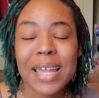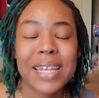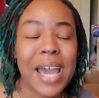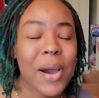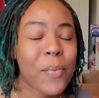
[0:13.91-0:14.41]

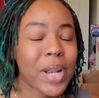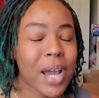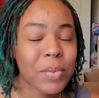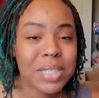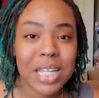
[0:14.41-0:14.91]
Now, when
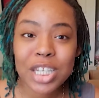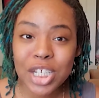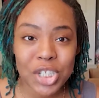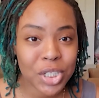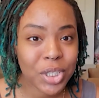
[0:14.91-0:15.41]
I was
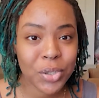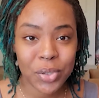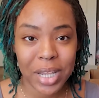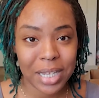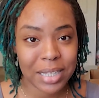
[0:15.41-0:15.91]
initially
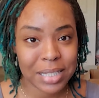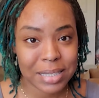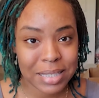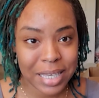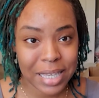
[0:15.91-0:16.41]
creating
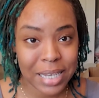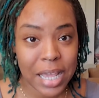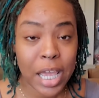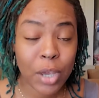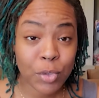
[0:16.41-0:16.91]
this kit,
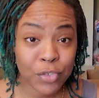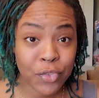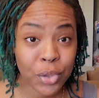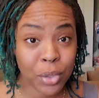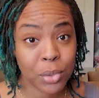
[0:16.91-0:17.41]
it was
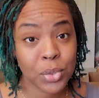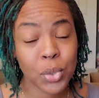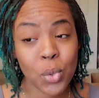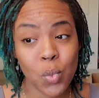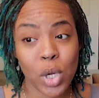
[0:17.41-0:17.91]
for
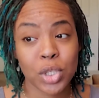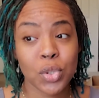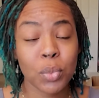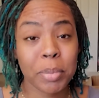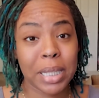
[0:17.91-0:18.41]
those who want
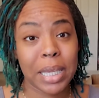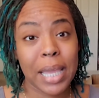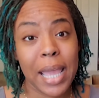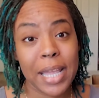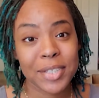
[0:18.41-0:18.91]
to
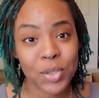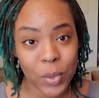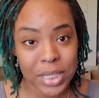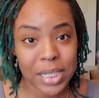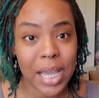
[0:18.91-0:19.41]
bling a
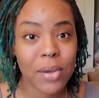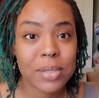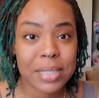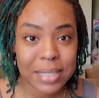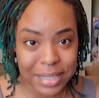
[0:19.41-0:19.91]

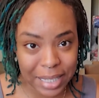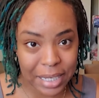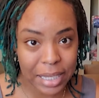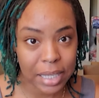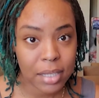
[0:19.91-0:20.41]
20-ounce
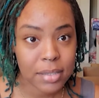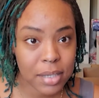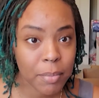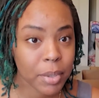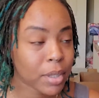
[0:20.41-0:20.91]
skinny
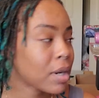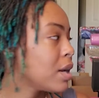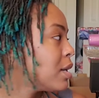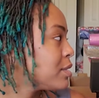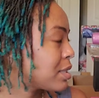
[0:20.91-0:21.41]
tumbler,
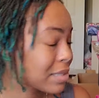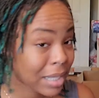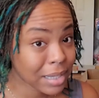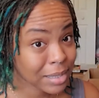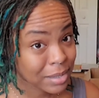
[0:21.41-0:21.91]
just
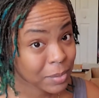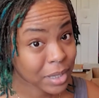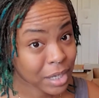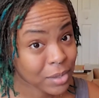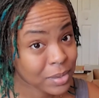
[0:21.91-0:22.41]
like this
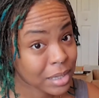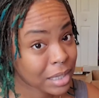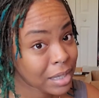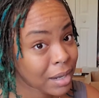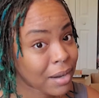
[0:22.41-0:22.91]
one that you
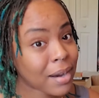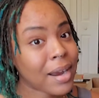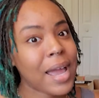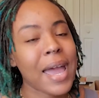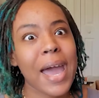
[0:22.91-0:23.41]
see here.
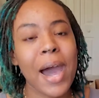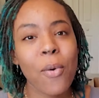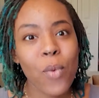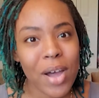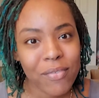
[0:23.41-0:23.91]

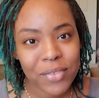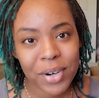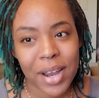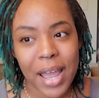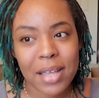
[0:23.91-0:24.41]

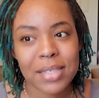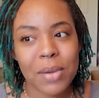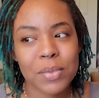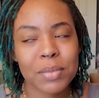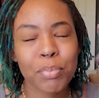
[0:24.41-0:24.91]
However, as
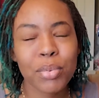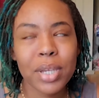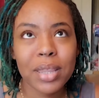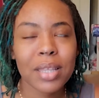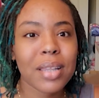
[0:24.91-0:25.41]
I was
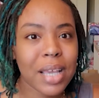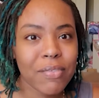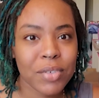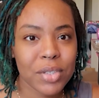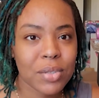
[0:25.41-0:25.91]
breathing
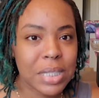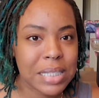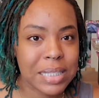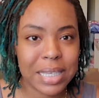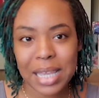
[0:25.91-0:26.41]
life into
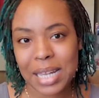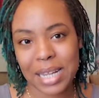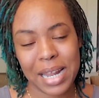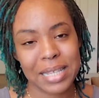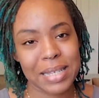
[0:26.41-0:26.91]
this
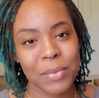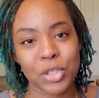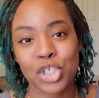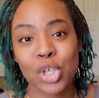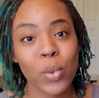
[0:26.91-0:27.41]
kit and as I
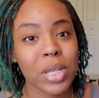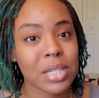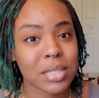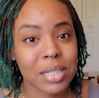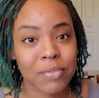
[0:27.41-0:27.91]
was
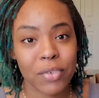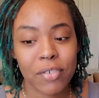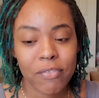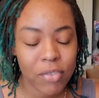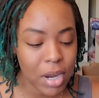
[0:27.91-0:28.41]
showing it to
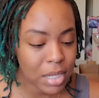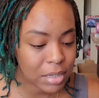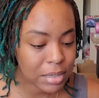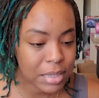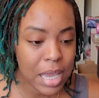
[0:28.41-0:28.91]
different
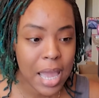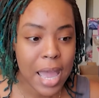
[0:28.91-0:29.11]
friends,